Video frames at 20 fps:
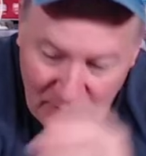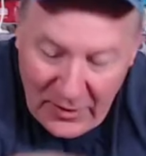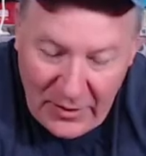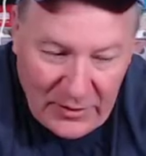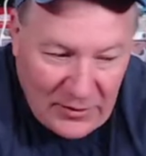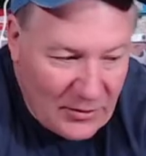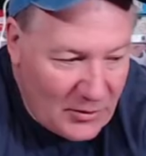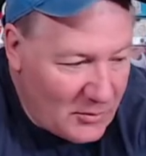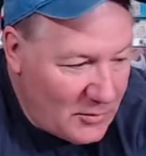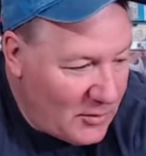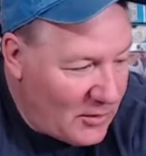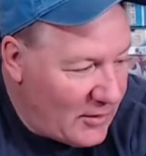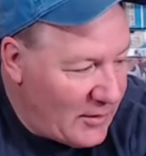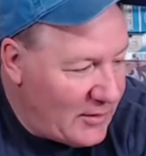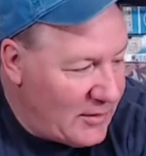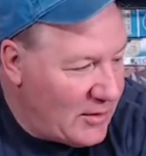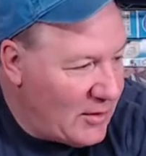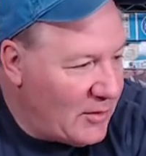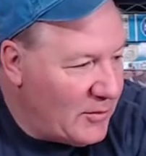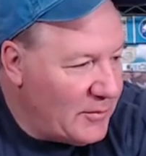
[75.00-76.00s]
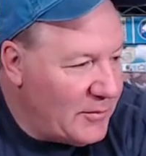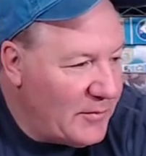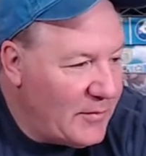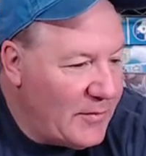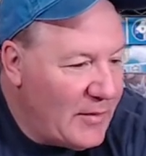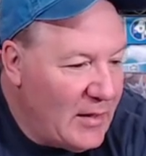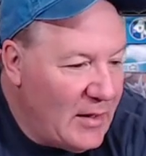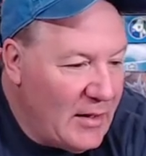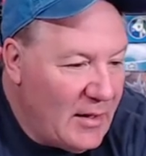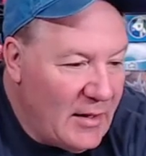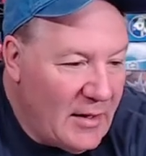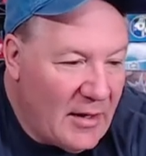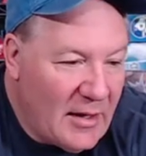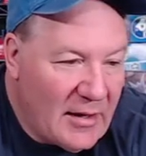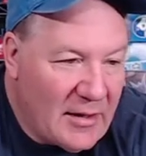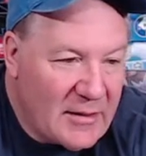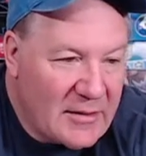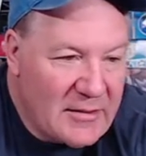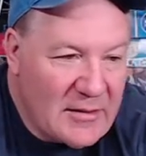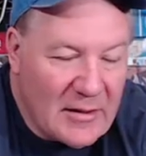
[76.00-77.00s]
I do them or I don't
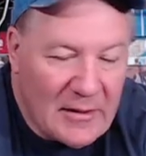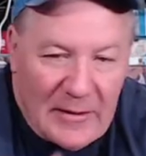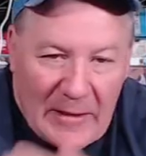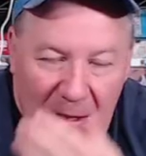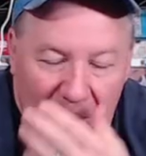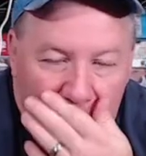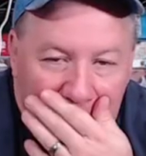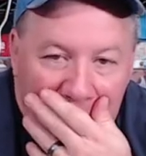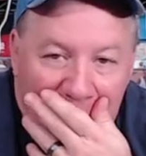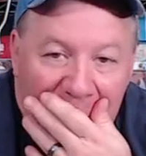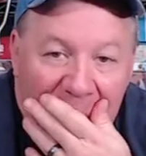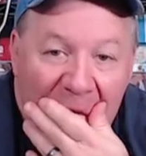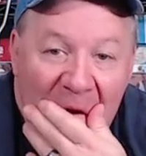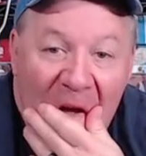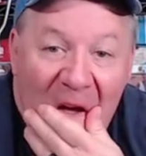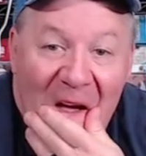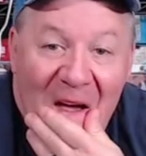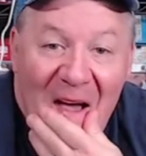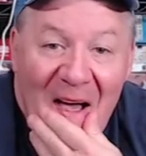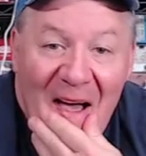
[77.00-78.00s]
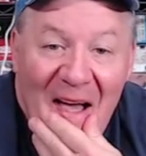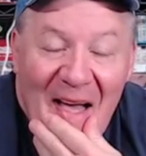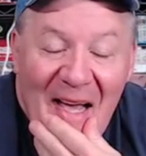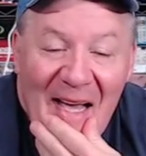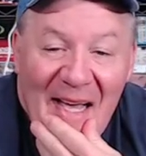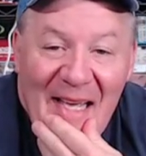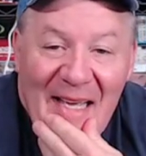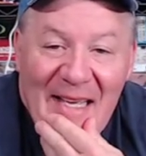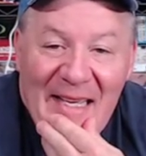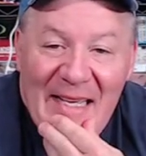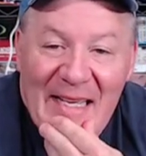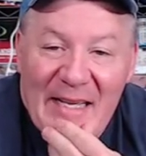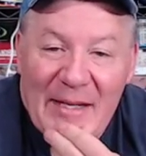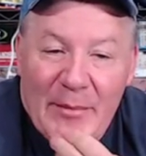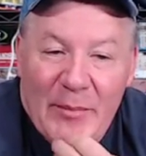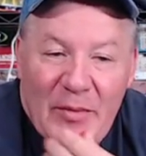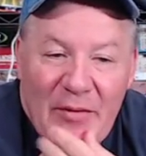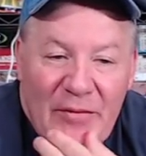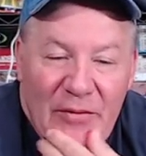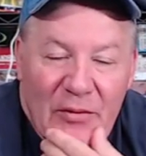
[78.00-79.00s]
on a Sunday. Uh,
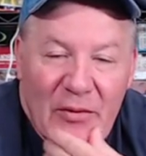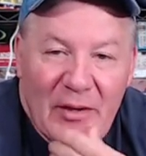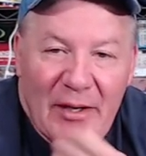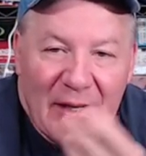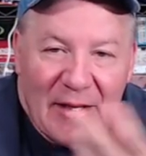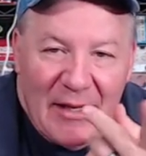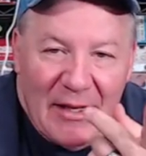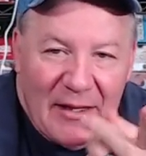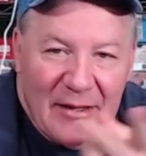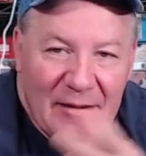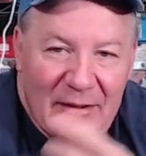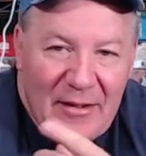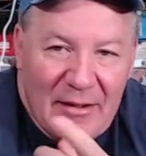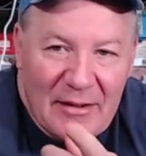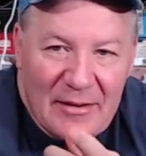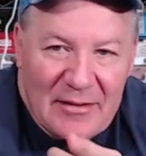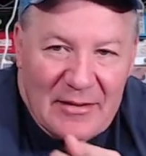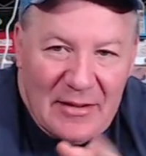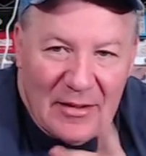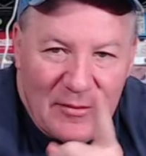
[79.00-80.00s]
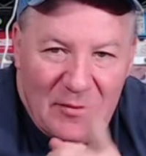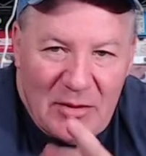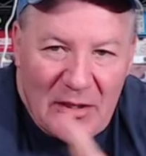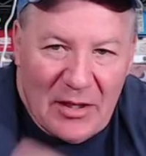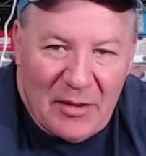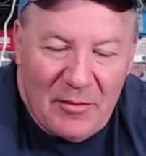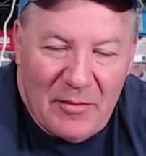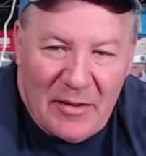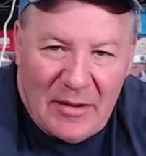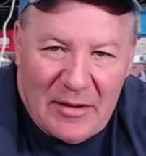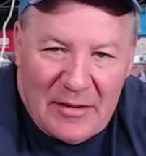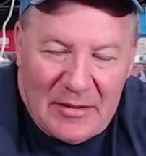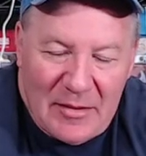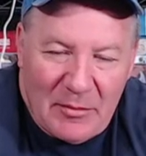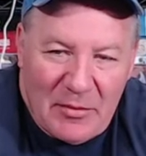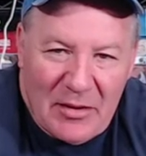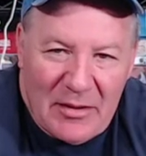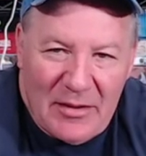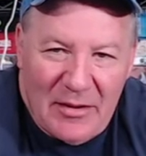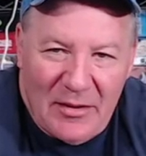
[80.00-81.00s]
before I get into the subject, because I'm
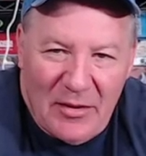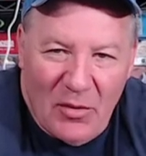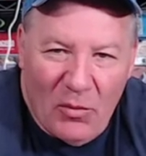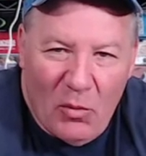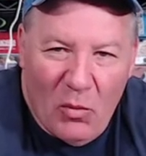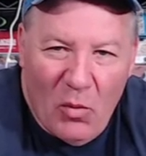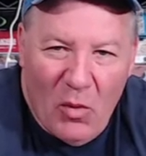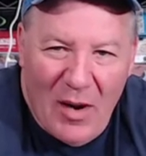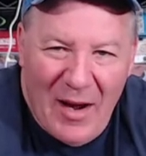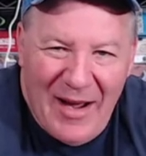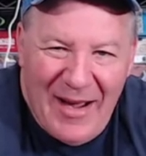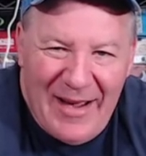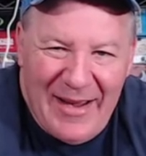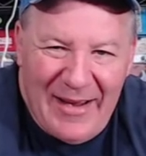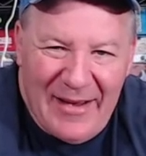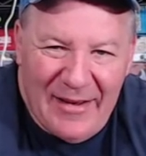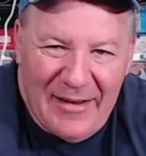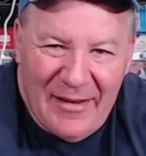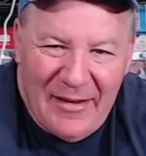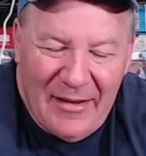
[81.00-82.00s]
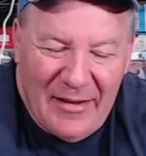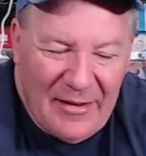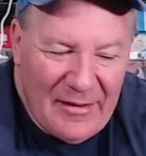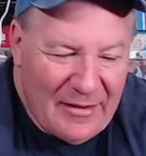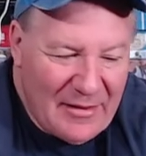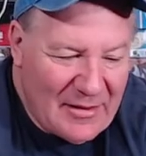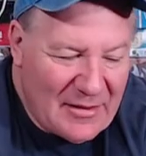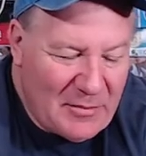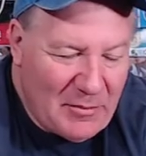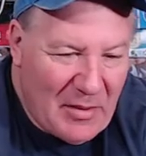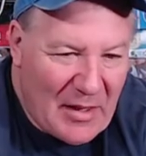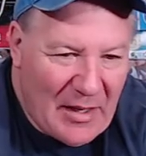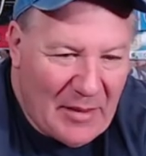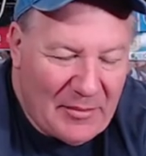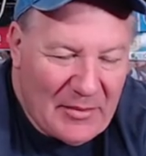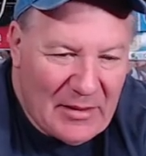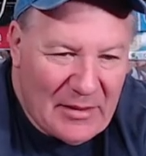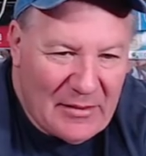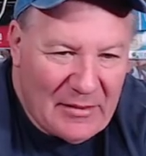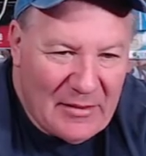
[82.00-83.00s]
going to tell you why this
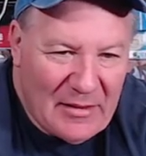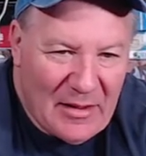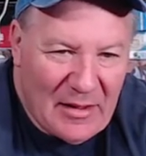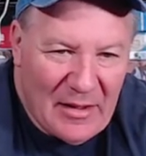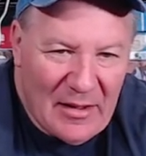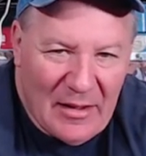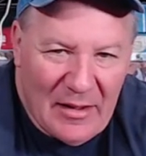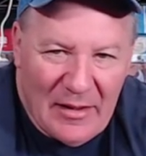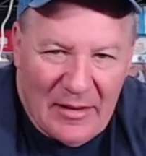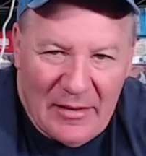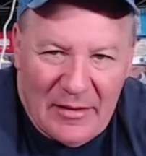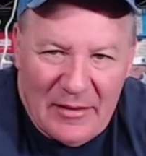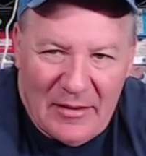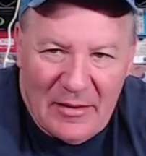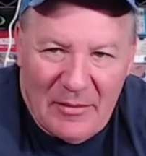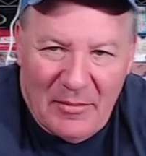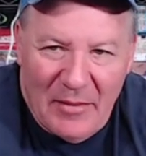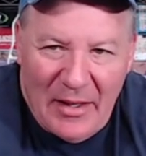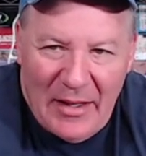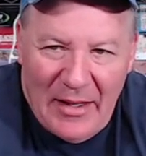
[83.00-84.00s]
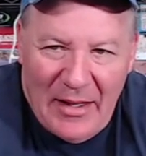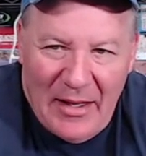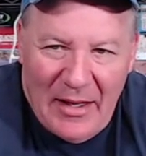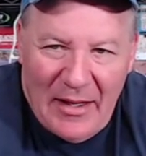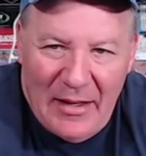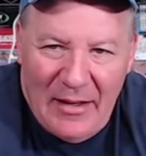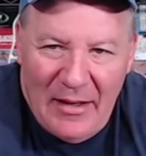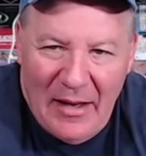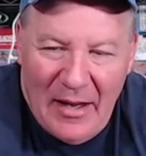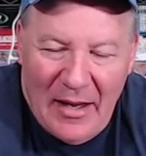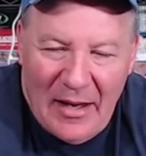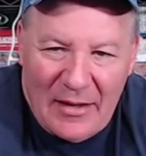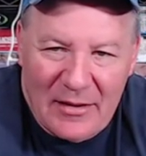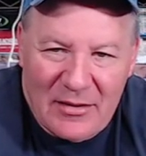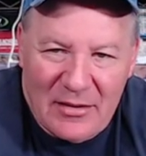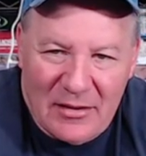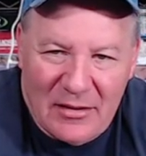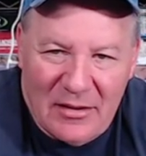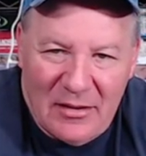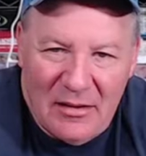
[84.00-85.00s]
popped into my head,
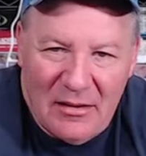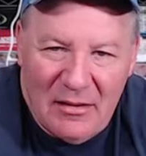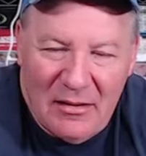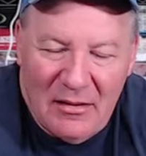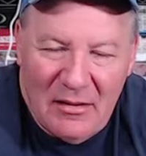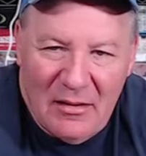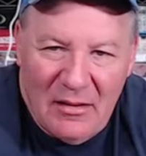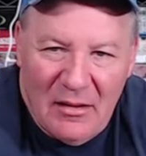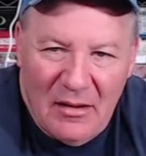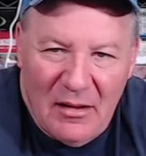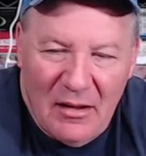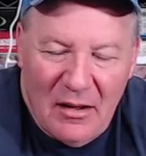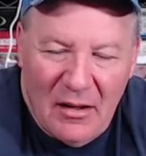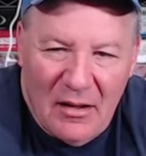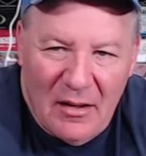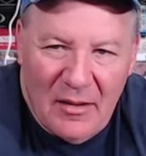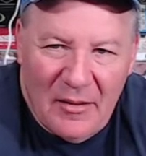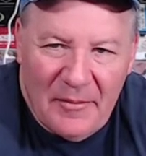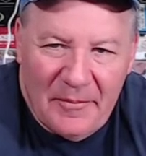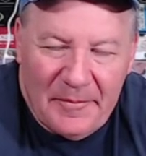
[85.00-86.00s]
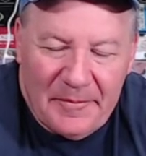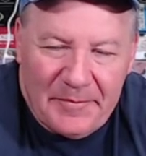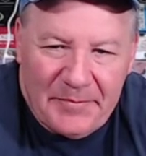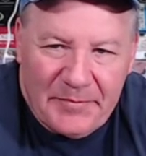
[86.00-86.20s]
actually. Um,